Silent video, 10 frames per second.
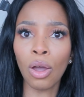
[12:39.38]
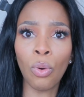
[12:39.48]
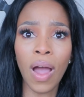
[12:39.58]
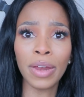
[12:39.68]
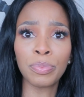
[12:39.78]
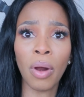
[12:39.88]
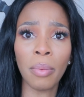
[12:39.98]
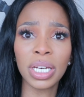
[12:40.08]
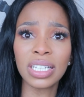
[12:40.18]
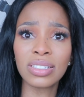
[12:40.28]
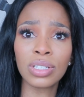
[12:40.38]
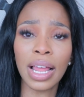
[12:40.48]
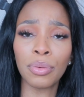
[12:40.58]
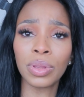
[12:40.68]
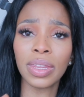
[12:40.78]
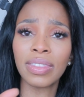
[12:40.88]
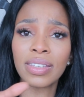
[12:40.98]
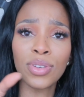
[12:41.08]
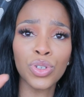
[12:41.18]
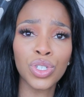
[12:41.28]
quite prominent, like within the
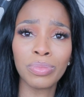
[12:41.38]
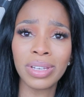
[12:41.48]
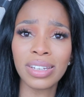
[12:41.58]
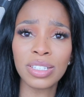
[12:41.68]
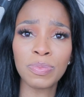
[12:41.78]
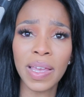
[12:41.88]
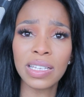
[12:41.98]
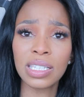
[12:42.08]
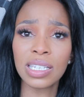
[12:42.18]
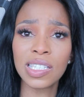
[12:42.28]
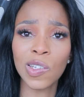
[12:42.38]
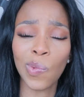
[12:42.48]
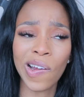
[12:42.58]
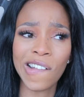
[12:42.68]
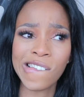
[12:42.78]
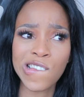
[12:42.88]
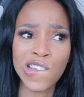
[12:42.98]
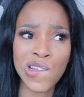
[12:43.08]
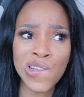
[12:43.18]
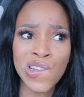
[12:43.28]
social media spaces and whatnot, you
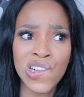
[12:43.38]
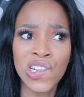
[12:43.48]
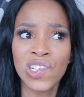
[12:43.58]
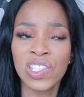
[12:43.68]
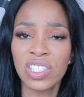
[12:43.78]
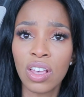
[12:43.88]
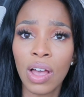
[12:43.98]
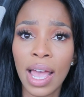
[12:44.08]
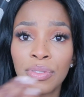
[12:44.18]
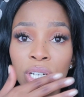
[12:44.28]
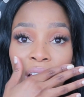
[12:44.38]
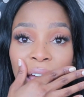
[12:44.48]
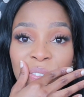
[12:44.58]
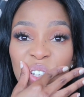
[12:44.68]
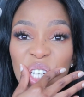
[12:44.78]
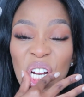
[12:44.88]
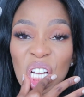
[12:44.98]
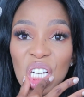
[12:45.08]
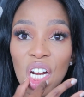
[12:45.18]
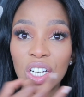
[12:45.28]
know. So I really am feeling
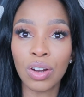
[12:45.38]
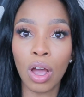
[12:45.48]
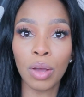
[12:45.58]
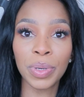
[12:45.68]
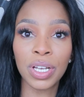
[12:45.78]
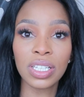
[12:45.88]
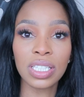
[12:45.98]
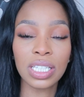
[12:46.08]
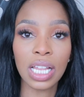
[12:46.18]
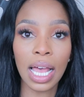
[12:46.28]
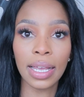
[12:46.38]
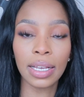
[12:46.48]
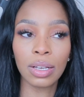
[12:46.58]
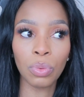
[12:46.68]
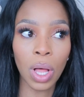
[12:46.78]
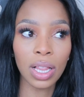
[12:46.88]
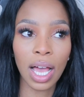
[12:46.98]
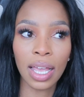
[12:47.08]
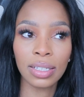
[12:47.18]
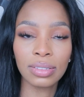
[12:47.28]
like an underdog, because it's like, well,
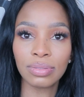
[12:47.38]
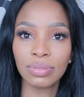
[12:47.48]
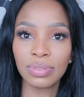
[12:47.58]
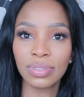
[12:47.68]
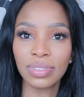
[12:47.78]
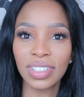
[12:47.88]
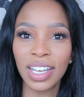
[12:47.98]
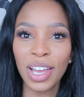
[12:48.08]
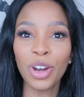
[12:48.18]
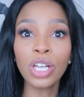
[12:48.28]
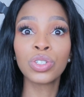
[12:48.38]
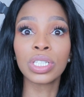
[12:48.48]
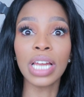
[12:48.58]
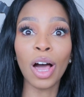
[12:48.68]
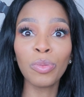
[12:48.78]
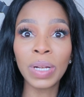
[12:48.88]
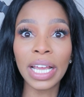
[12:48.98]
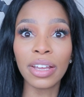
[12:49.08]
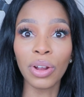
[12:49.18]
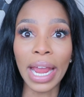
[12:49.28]
not to
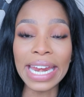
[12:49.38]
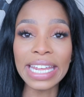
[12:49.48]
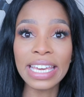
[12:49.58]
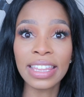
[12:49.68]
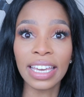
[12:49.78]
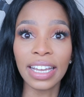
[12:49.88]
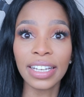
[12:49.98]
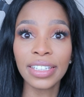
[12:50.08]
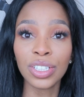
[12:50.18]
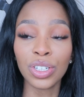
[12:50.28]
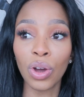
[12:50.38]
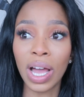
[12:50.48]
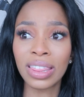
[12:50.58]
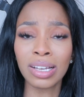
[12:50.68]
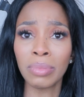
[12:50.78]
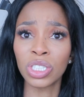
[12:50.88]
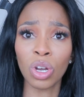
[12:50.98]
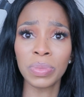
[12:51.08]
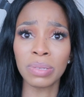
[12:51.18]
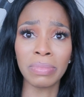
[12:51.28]
downplay it or anything, you know, I think my
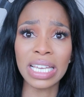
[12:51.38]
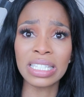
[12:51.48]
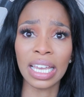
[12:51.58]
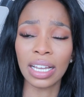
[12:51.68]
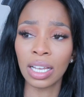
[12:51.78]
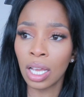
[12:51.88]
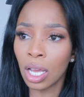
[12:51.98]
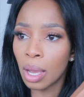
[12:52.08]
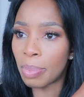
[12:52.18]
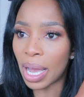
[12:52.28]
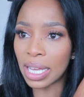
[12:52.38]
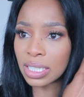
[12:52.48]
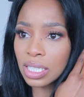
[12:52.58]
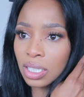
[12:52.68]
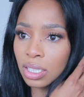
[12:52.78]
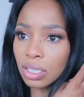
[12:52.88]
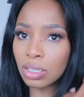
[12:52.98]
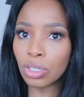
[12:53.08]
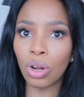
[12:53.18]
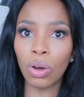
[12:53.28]
job is amazing, but,
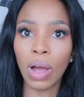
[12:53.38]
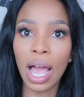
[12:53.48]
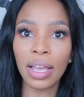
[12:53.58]
you know,